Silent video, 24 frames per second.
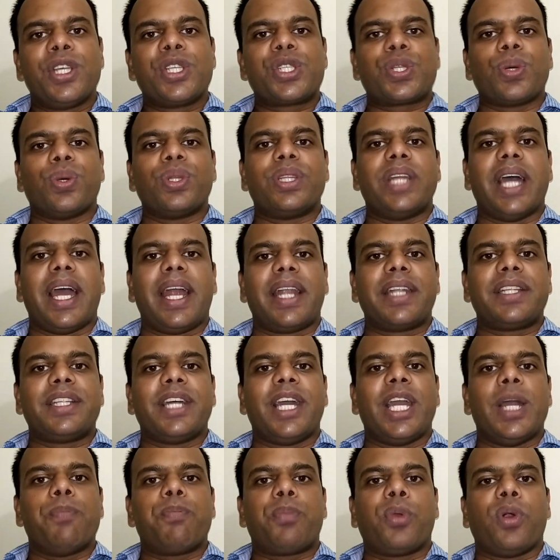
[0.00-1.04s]
so that
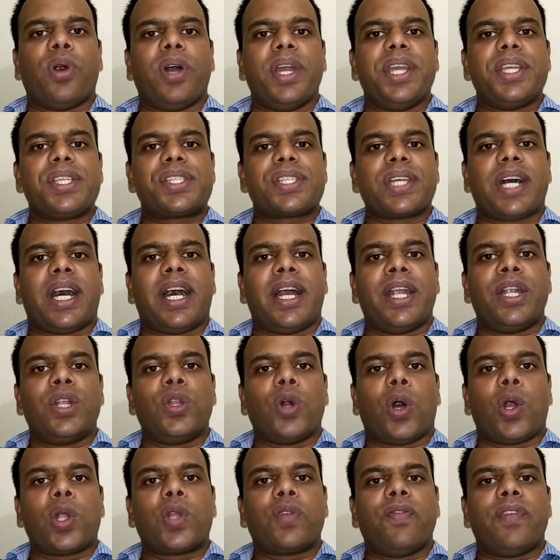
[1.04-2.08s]
the employees are
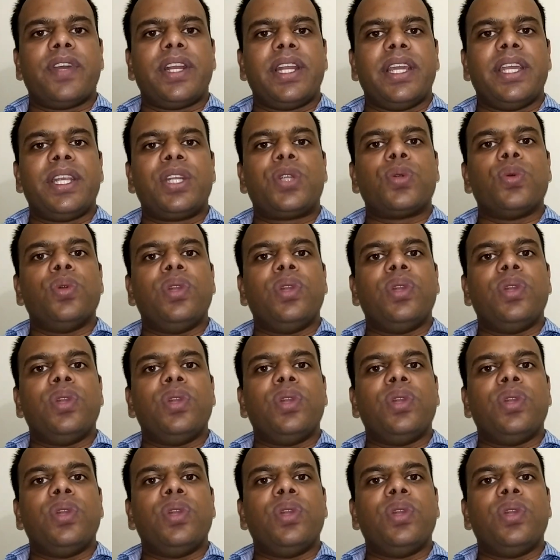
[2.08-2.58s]
not willing